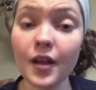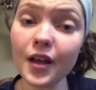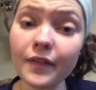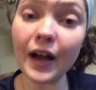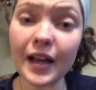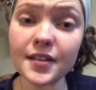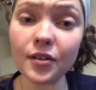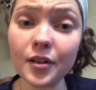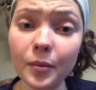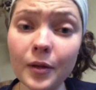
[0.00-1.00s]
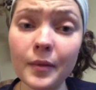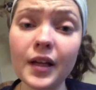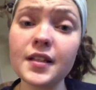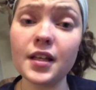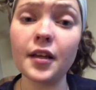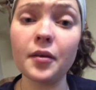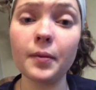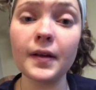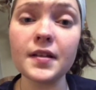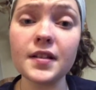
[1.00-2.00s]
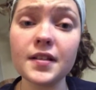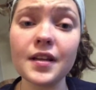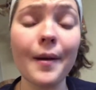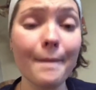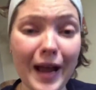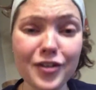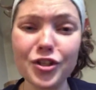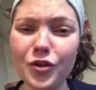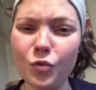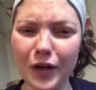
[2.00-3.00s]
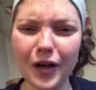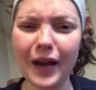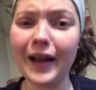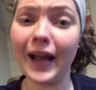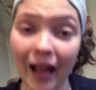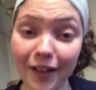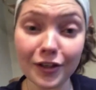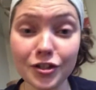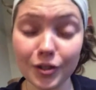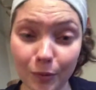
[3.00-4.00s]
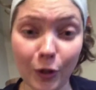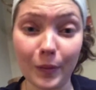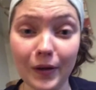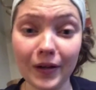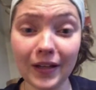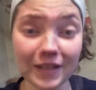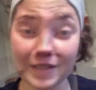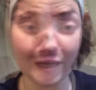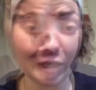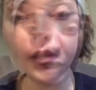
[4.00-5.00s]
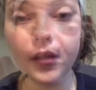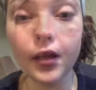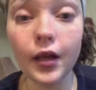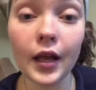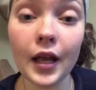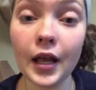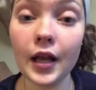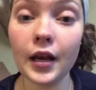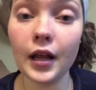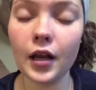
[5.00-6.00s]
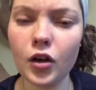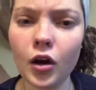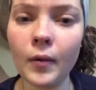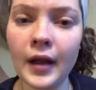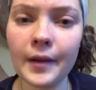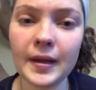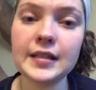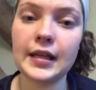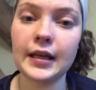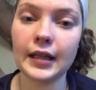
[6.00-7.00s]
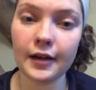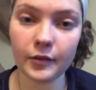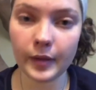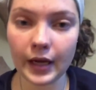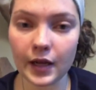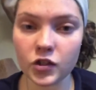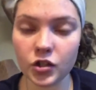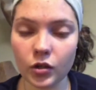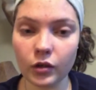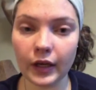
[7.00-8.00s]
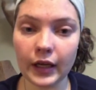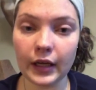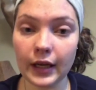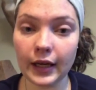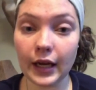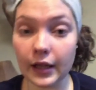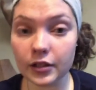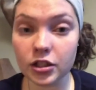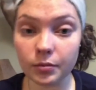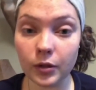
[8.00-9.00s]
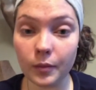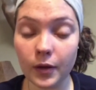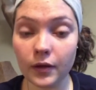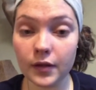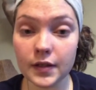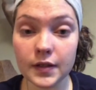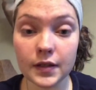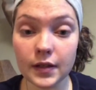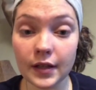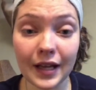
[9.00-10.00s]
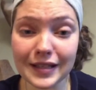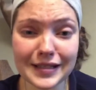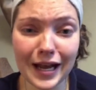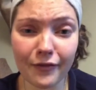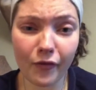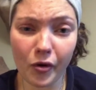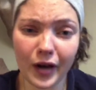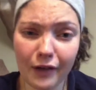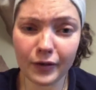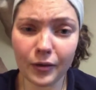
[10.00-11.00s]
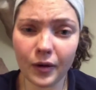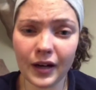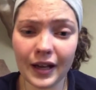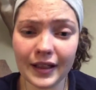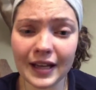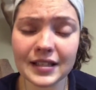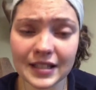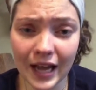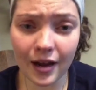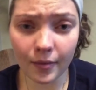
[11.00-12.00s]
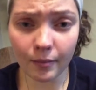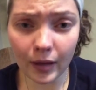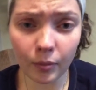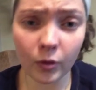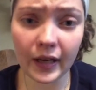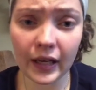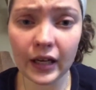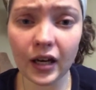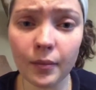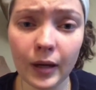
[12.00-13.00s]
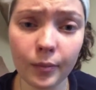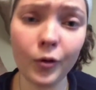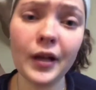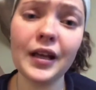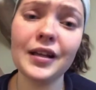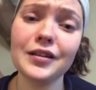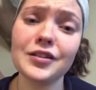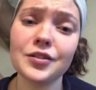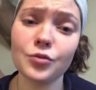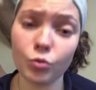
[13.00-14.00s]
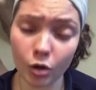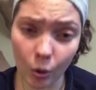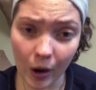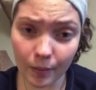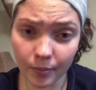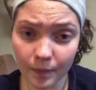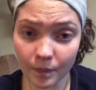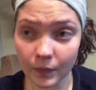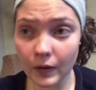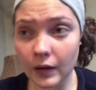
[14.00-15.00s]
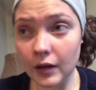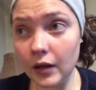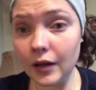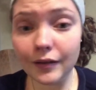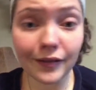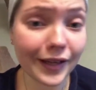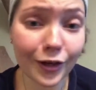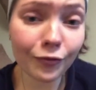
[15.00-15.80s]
If a high school diploma can take you places, imagine where a college diploma can take you. And in no way am I saying that everybody has to go get a college diploma. That's not for everyone, and that's not my point here. My point is to grow up, get